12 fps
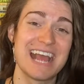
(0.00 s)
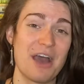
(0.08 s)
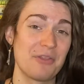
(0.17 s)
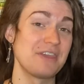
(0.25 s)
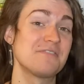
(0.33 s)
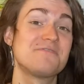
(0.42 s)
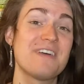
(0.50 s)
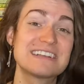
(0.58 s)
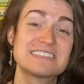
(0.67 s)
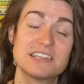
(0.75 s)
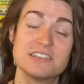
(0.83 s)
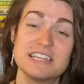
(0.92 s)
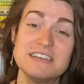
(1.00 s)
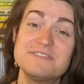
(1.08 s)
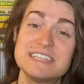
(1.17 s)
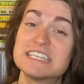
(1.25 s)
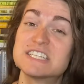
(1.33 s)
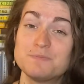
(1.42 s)
how they affect the
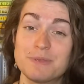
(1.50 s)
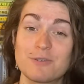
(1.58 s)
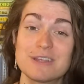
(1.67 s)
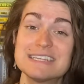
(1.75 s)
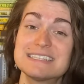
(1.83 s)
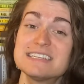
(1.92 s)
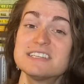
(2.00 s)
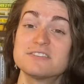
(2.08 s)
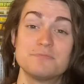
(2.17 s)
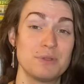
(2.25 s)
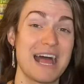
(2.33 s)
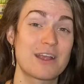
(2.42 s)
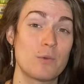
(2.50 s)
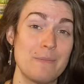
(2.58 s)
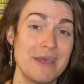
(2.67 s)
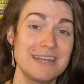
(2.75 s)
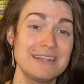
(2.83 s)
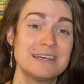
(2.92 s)
lived experiences of Black
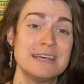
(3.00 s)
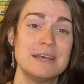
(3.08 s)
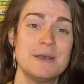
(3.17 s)
women,